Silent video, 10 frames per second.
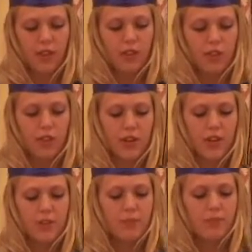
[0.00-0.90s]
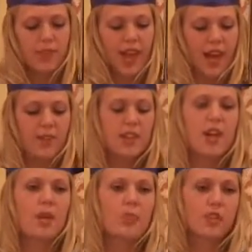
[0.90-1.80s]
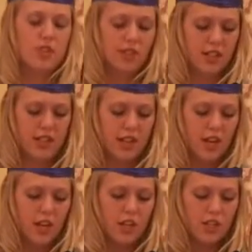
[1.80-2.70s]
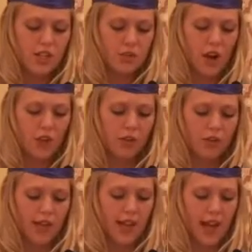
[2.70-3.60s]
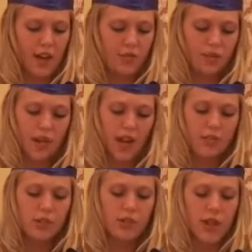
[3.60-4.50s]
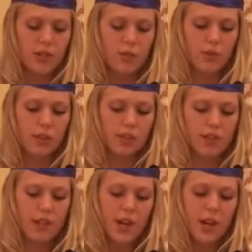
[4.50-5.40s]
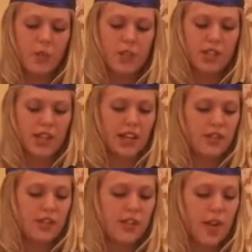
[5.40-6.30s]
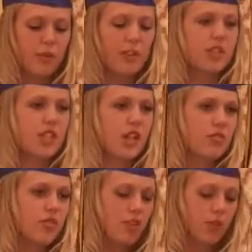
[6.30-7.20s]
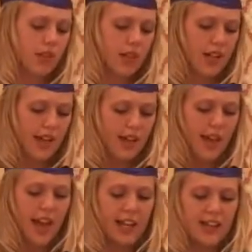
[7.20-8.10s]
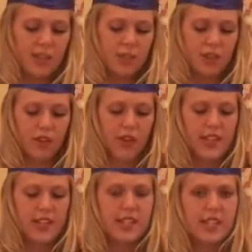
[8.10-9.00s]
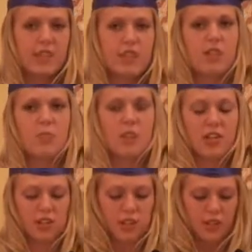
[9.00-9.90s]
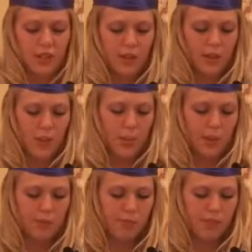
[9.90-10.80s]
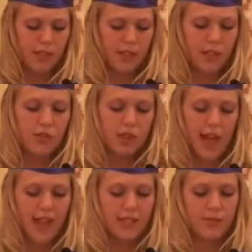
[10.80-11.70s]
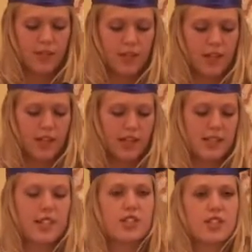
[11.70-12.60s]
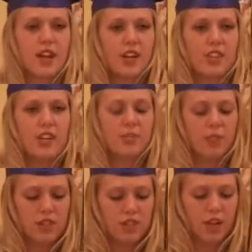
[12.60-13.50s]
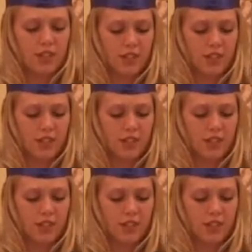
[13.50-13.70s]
3, having the opportunity to not only have traveled around the world, but to get to do that with the general authority and some of the greatest teachers and mentors you could ask for, such as Dr. Kimber and Dr.